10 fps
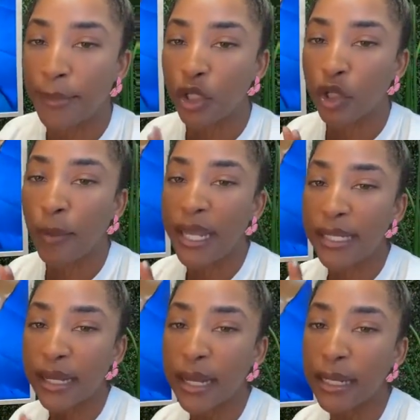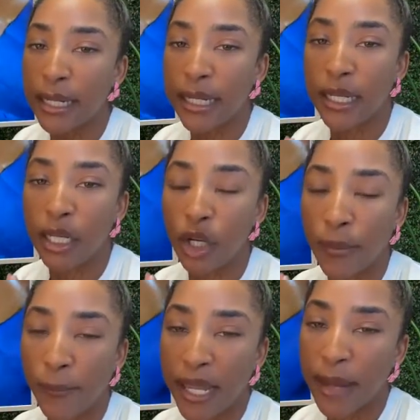So basically
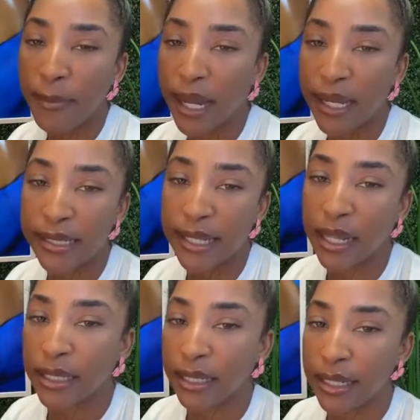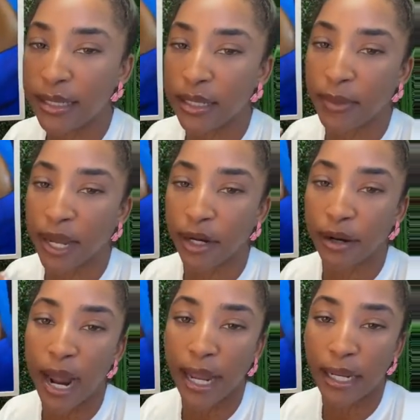your BMI is calculated by
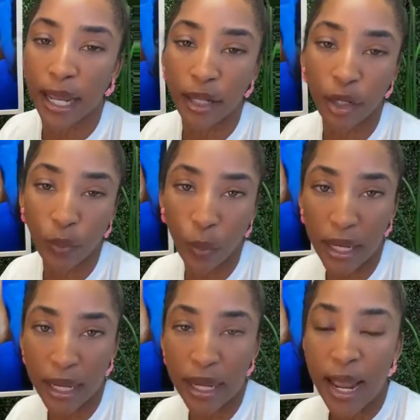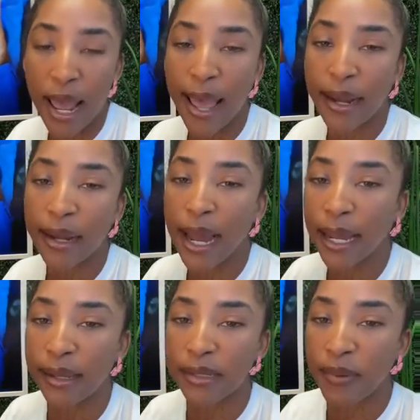your height and your weight, and the
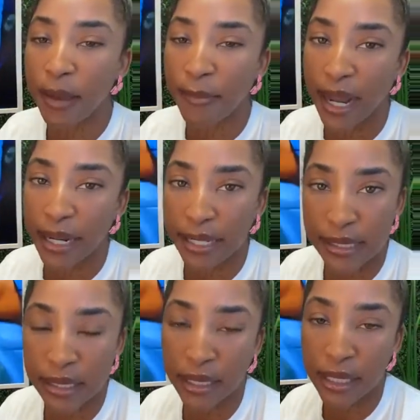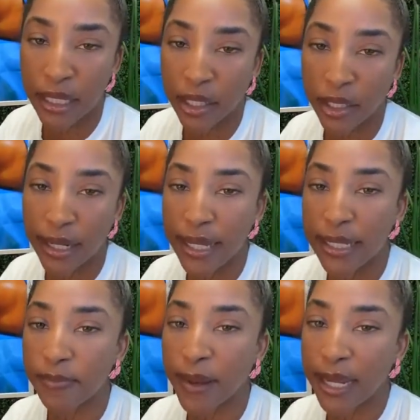highest BMI that's done here
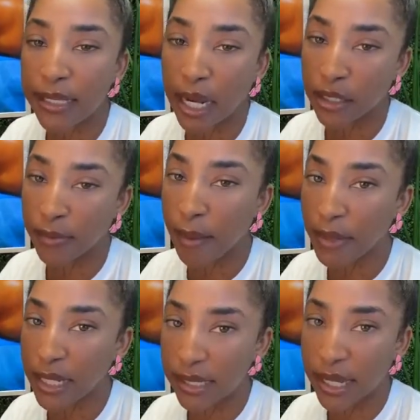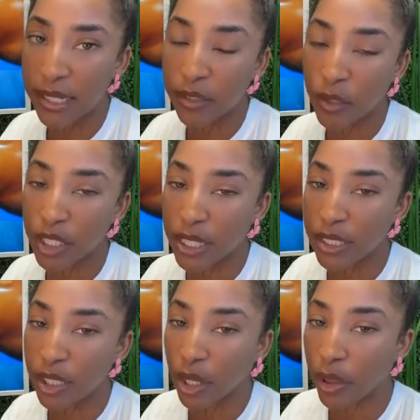is by Dr. Mamoniskis, which
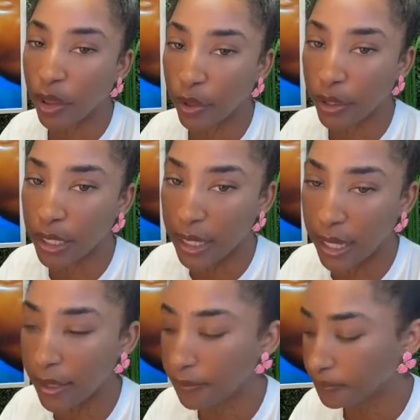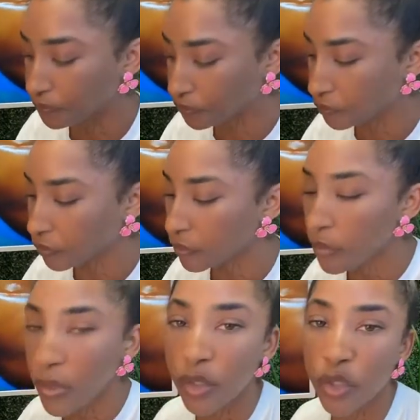is a 38.
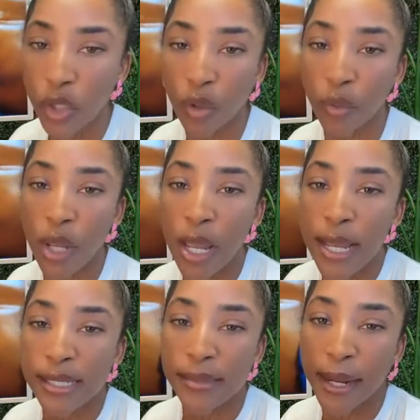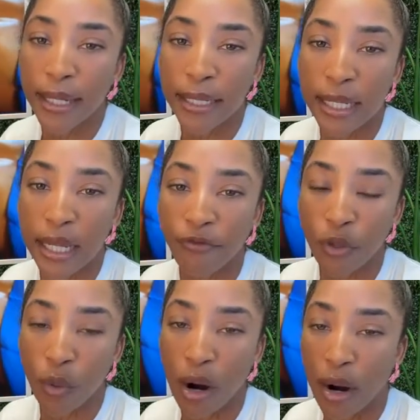So Smiley, if
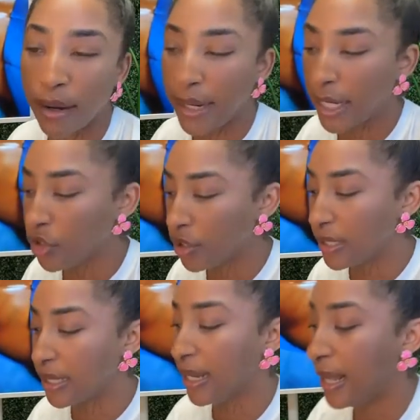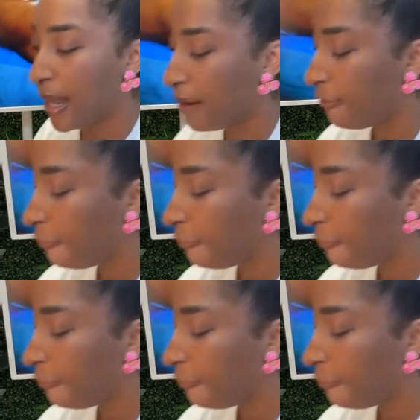you are interested in